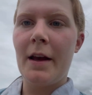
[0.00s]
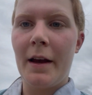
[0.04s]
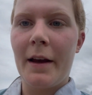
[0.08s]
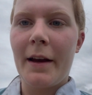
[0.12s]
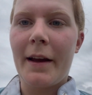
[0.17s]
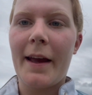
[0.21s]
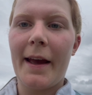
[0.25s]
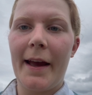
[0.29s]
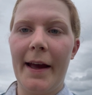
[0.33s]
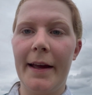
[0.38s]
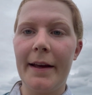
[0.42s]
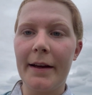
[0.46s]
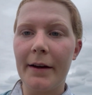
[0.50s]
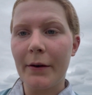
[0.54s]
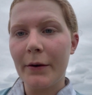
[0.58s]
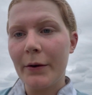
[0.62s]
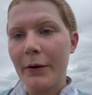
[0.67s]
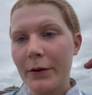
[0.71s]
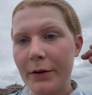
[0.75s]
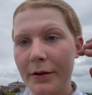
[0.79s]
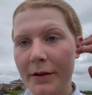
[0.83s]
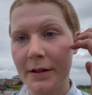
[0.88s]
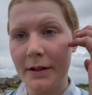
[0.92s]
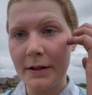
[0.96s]
Okay,
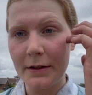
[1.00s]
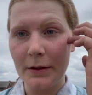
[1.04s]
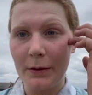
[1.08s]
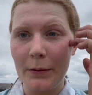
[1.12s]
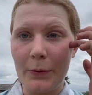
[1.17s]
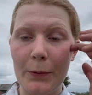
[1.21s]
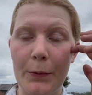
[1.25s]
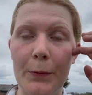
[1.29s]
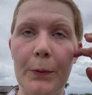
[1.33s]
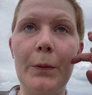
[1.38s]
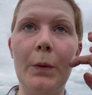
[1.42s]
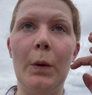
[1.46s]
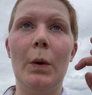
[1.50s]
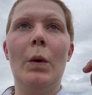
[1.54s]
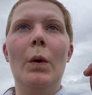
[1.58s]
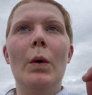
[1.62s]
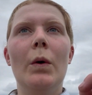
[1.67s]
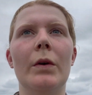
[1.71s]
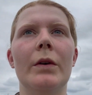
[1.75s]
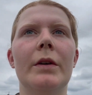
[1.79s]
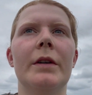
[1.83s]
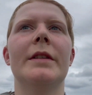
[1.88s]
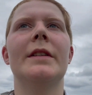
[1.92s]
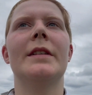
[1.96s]
course is all
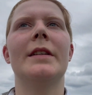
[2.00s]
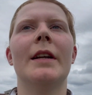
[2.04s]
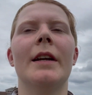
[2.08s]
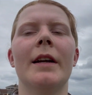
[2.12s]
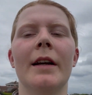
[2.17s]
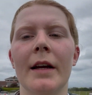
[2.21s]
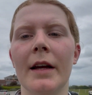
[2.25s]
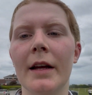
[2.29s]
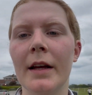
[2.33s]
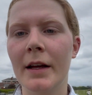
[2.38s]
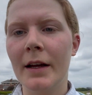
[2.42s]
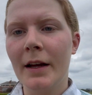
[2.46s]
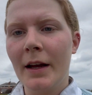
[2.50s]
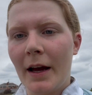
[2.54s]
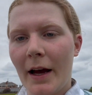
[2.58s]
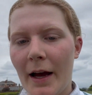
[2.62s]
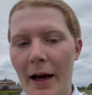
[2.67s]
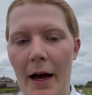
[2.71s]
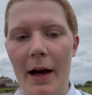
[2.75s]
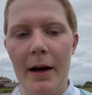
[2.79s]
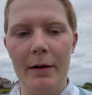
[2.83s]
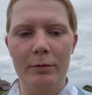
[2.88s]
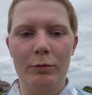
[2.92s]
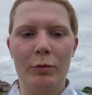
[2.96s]
walked.
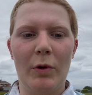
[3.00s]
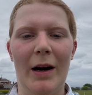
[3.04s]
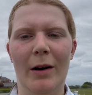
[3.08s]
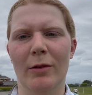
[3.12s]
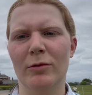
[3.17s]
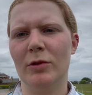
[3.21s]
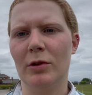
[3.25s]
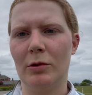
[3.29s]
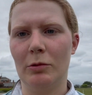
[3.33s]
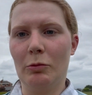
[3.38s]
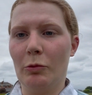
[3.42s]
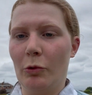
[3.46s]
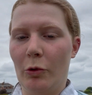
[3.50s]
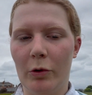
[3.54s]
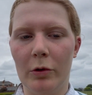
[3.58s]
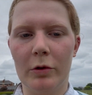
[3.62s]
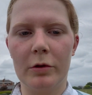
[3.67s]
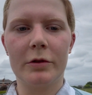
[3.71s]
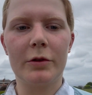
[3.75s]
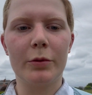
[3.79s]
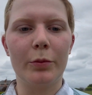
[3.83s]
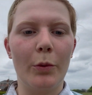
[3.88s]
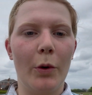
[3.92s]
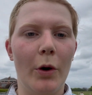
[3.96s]
Well, not
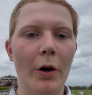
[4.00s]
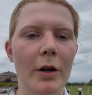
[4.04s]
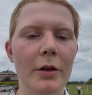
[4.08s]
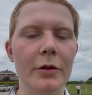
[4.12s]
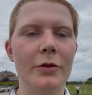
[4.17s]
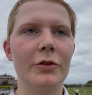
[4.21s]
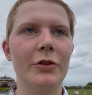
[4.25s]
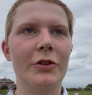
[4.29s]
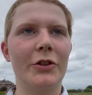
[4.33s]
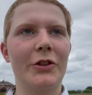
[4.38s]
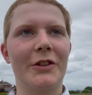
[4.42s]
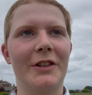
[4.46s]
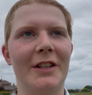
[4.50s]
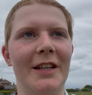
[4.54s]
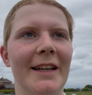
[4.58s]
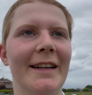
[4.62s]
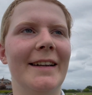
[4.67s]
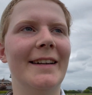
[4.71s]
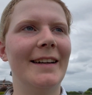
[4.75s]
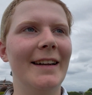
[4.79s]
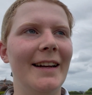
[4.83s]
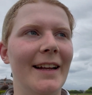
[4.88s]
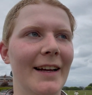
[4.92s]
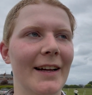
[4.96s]
walked, watched,
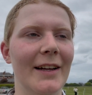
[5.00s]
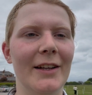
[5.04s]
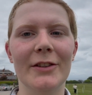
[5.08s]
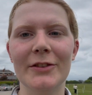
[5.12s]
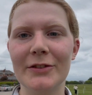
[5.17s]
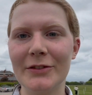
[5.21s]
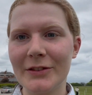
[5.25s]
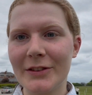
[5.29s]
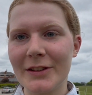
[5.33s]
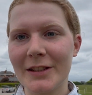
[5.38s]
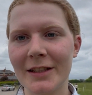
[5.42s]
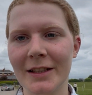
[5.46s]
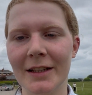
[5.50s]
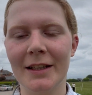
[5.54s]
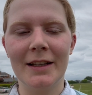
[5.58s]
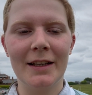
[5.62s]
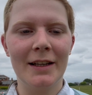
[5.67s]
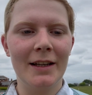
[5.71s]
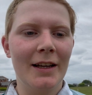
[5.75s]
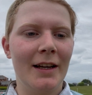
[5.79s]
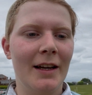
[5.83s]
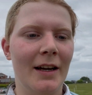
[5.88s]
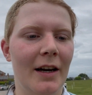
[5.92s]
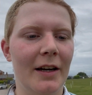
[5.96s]
learnt.
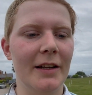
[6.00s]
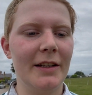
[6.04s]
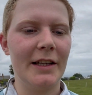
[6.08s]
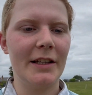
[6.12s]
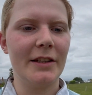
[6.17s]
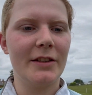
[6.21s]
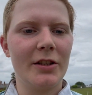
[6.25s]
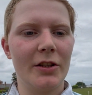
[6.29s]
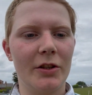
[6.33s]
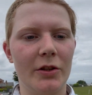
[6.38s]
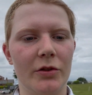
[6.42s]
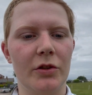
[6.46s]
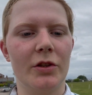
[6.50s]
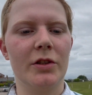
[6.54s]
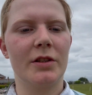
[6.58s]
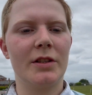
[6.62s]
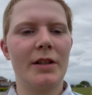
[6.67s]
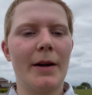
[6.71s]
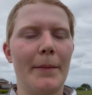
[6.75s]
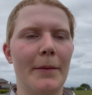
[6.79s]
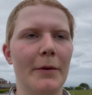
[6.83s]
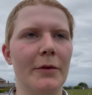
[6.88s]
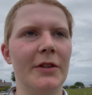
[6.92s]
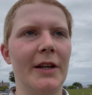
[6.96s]
I need to just
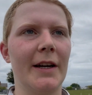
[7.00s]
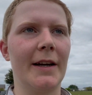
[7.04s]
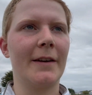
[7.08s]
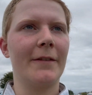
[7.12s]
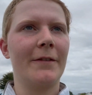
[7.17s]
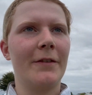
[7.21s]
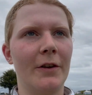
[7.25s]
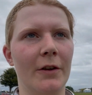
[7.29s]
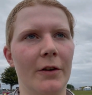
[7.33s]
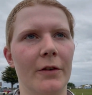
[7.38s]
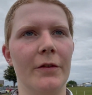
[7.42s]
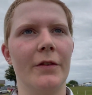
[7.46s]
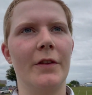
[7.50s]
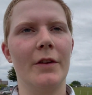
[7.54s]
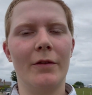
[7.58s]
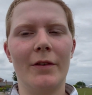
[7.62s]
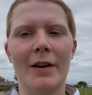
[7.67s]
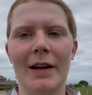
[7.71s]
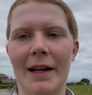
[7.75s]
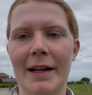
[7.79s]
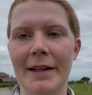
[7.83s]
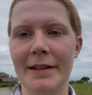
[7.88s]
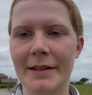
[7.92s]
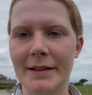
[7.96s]
double check a few of the
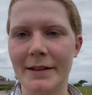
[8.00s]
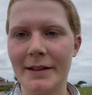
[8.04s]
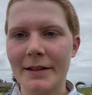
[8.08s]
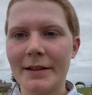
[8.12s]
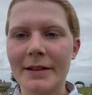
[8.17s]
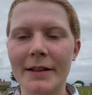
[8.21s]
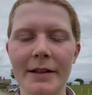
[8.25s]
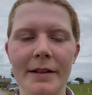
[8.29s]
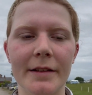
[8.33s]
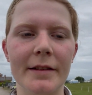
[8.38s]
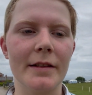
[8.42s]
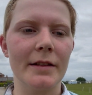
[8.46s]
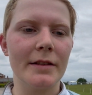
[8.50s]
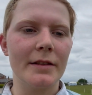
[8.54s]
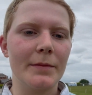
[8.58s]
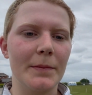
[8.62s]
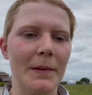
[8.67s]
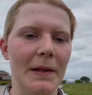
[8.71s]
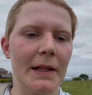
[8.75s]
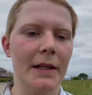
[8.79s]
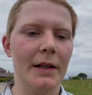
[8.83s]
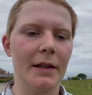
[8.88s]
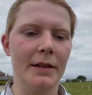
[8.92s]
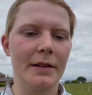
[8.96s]
related distances
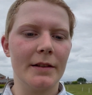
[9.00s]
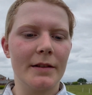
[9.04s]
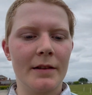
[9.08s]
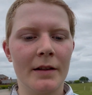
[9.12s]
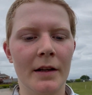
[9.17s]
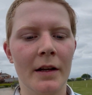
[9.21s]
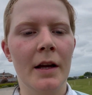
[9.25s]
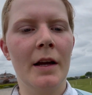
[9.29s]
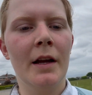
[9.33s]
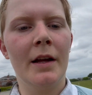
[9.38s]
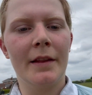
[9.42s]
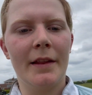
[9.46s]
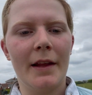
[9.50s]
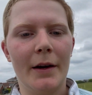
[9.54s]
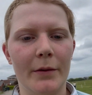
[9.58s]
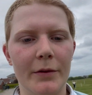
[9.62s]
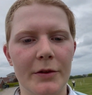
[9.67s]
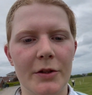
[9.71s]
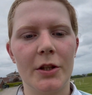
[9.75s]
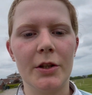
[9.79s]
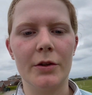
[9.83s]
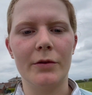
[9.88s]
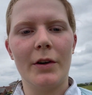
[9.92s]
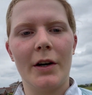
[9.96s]
because there were
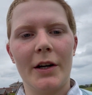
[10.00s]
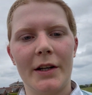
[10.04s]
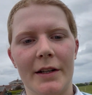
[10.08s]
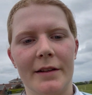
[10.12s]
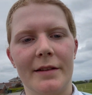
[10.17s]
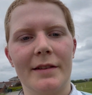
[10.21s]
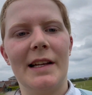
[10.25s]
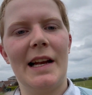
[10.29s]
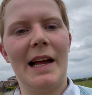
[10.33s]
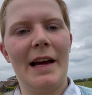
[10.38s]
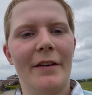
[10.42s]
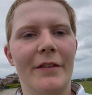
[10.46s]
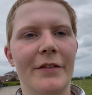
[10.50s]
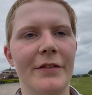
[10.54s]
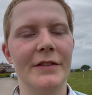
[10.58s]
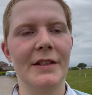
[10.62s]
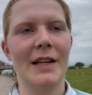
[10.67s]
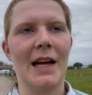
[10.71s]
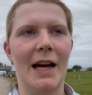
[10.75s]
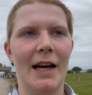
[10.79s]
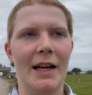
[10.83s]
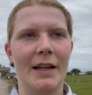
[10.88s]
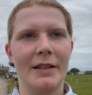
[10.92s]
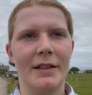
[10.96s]
2 riders left
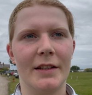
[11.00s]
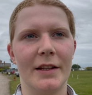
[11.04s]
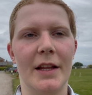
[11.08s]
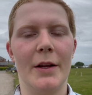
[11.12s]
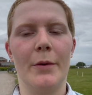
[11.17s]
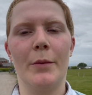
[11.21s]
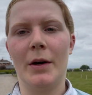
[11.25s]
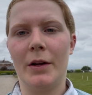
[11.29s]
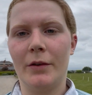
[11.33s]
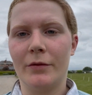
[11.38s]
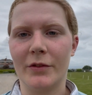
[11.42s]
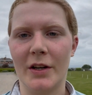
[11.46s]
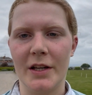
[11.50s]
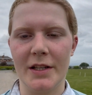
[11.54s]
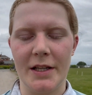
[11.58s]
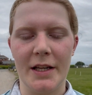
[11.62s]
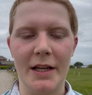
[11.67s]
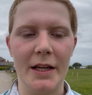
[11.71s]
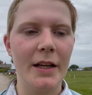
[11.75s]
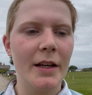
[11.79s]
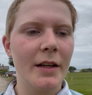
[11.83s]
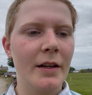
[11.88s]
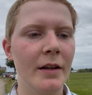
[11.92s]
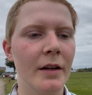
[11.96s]
and they weren't
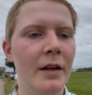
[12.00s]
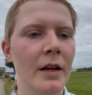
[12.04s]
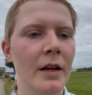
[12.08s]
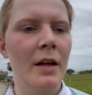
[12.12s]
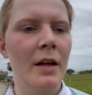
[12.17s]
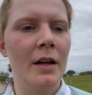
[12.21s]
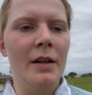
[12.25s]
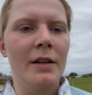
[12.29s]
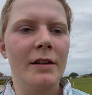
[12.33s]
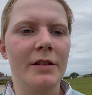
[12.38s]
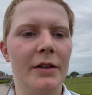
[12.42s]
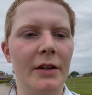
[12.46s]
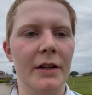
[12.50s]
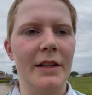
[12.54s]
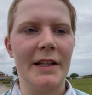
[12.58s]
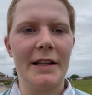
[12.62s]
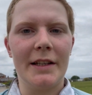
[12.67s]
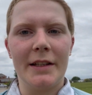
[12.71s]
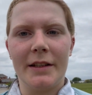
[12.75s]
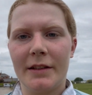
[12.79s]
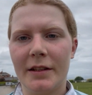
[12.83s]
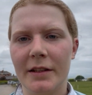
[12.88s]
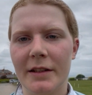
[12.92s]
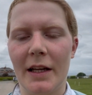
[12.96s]
ready, so I
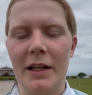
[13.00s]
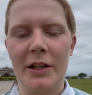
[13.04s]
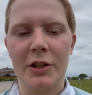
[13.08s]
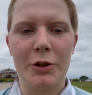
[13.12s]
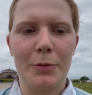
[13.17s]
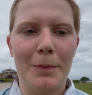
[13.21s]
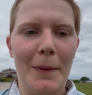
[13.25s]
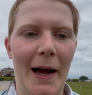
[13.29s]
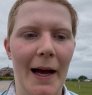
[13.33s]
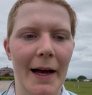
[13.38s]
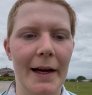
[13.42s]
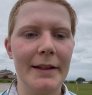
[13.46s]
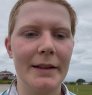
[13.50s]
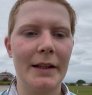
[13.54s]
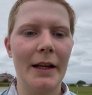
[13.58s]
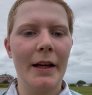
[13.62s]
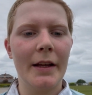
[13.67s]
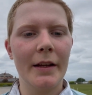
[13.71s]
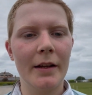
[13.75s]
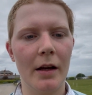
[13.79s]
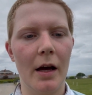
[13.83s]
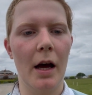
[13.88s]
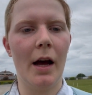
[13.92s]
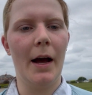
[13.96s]
needed to dash back.
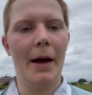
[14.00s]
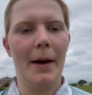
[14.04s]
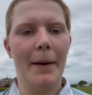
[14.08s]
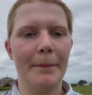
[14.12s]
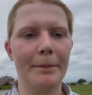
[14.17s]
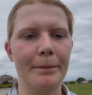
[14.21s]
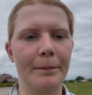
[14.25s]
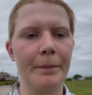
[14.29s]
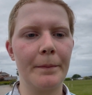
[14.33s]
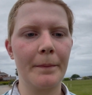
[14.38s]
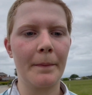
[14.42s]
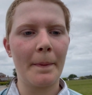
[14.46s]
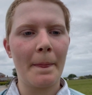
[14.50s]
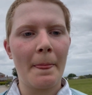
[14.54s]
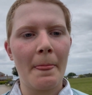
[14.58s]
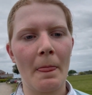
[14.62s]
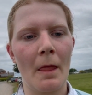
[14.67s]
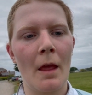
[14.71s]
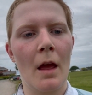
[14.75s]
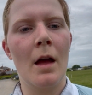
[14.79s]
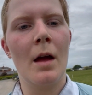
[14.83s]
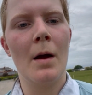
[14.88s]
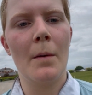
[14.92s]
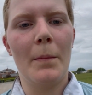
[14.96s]

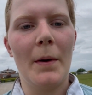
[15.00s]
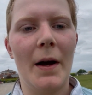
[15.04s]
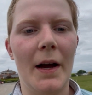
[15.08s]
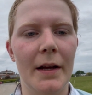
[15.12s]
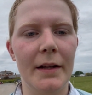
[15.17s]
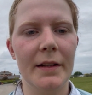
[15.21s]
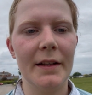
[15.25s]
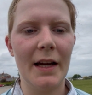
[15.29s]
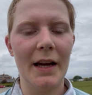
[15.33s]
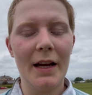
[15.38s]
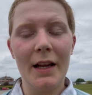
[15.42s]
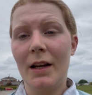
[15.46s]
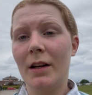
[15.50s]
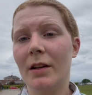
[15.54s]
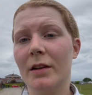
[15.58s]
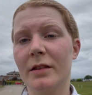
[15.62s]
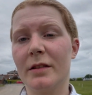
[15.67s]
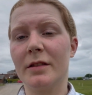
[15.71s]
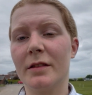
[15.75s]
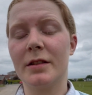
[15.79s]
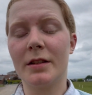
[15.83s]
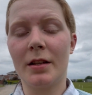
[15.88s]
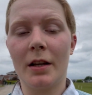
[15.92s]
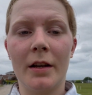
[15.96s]
But yeah, it
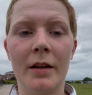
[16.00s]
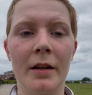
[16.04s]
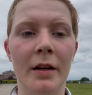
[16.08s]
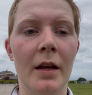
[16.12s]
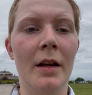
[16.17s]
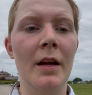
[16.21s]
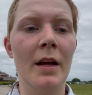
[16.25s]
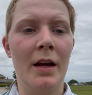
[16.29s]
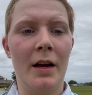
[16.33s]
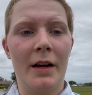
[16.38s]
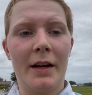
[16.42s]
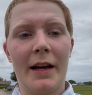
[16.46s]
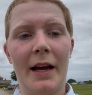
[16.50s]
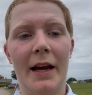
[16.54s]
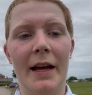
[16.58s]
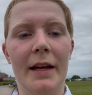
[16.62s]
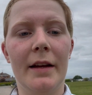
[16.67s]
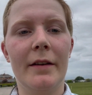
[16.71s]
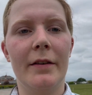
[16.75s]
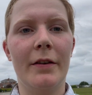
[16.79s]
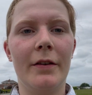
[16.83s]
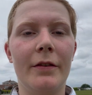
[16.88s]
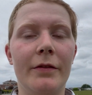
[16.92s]
looks okay.